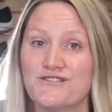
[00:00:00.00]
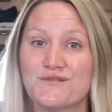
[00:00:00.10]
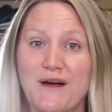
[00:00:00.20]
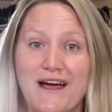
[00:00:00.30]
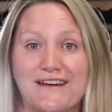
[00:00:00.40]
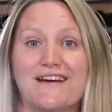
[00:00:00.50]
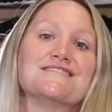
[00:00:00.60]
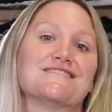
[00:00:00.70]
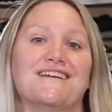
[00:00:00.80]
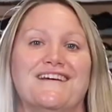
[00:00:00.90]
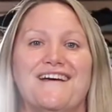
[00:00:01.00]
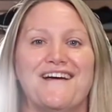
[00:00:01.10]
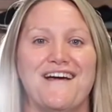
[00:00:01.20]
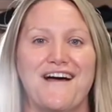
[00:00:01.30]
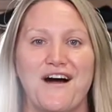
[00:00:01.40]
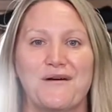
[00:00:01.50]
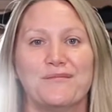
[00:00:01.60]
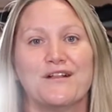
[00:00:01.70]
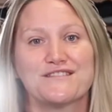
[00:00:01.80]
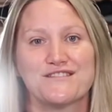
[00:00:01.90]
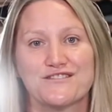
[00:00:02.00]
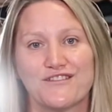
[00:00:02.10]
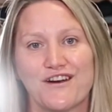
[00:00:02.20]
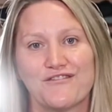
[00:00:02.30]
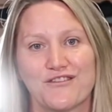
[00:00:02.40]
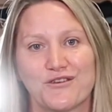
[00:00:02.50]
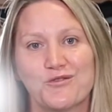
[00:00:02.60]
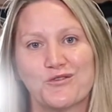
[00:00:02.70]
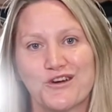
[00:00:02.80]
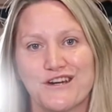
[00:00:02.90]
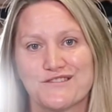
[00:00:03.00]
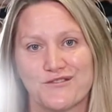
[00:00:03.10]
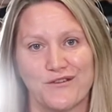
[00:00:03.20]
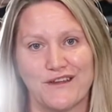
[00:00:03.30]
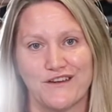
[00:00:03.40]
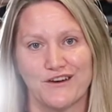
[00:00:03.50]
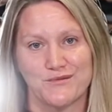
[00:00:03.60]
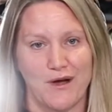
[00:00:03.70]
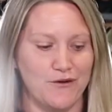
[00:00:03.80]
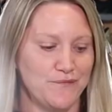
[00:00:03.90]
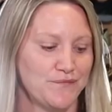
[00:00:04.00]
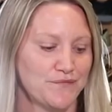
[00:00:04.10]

shoes behind us. Um, plus, there's a lot of other cool goodies thrown in there as well.